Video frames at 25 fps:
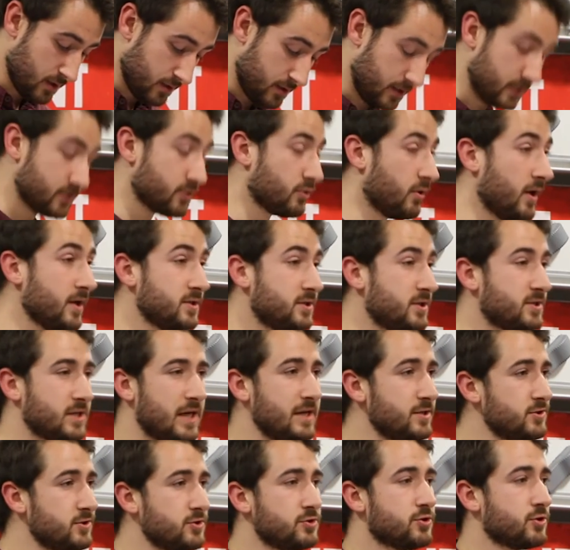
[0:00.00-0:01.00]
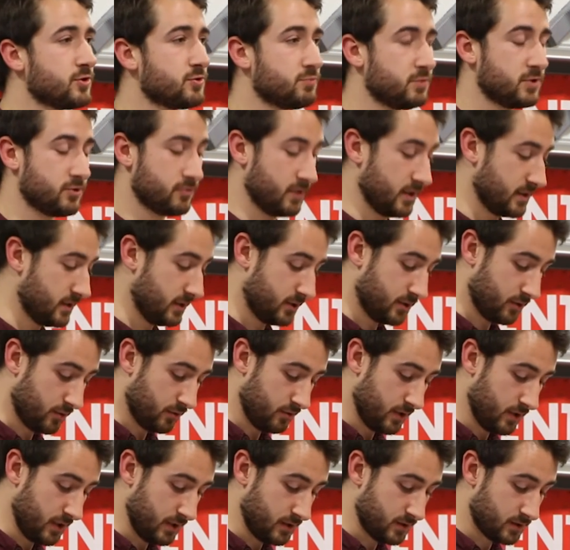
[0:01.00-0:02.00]
This crisis isn't just restricted to
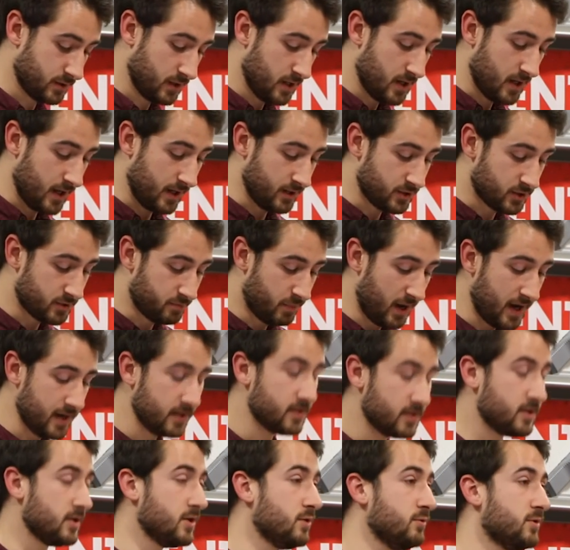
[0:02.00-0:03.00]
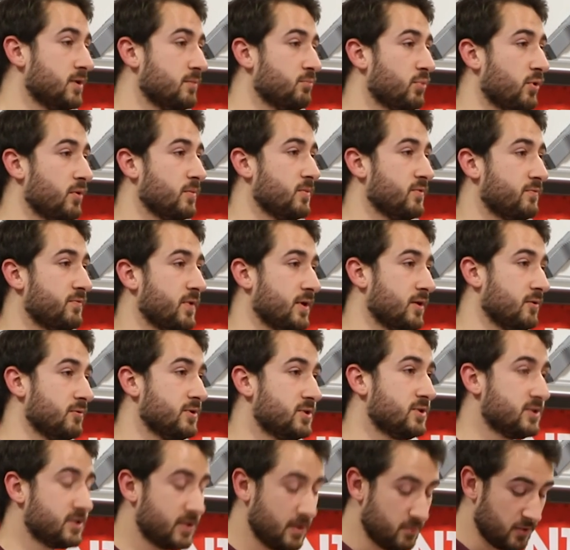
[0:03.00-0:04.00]
Greece. In Spain, the youth employment figure
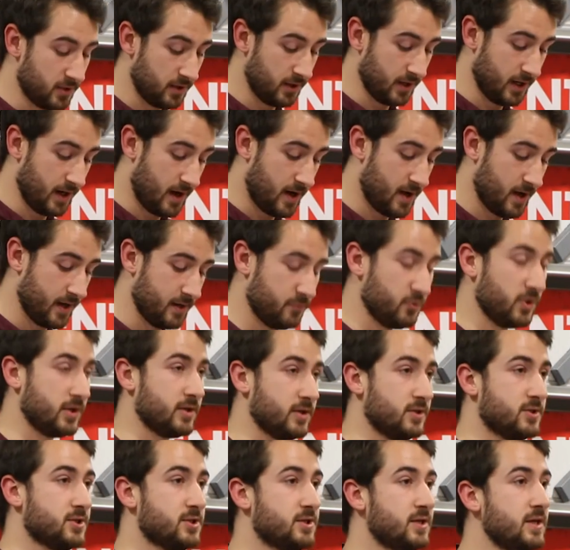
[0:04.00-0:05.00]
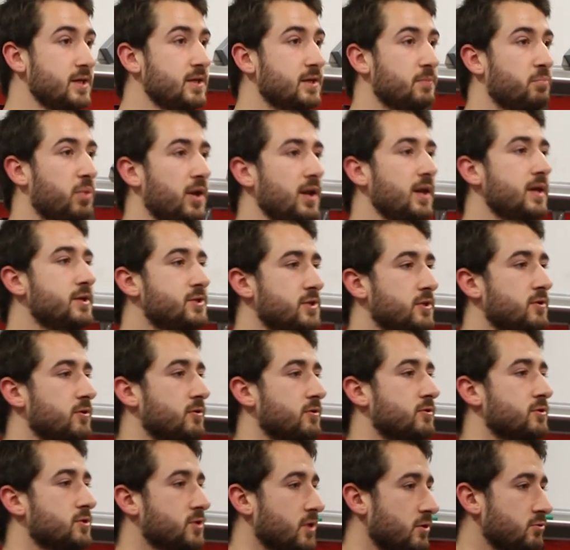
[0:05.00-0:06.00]
is similarly high. We could see the political
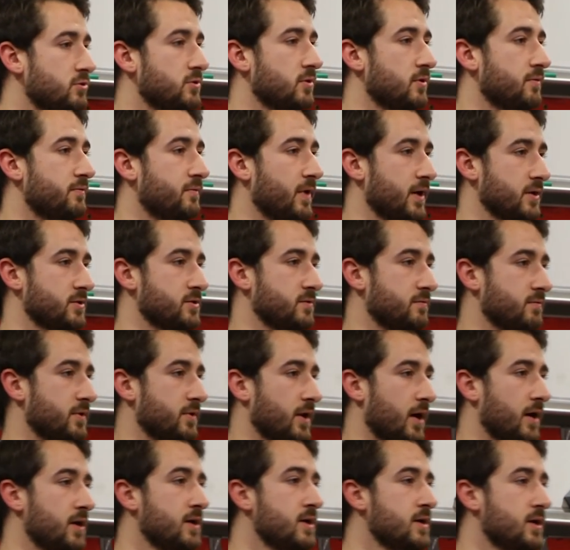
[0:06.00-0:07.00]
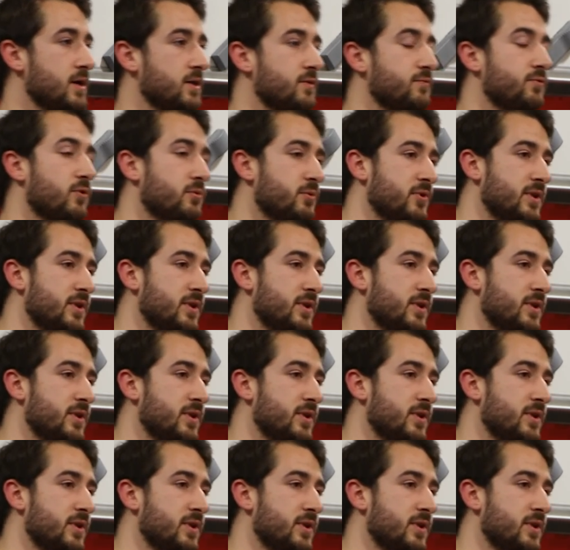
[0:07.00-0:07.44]
and social effects of that in the form of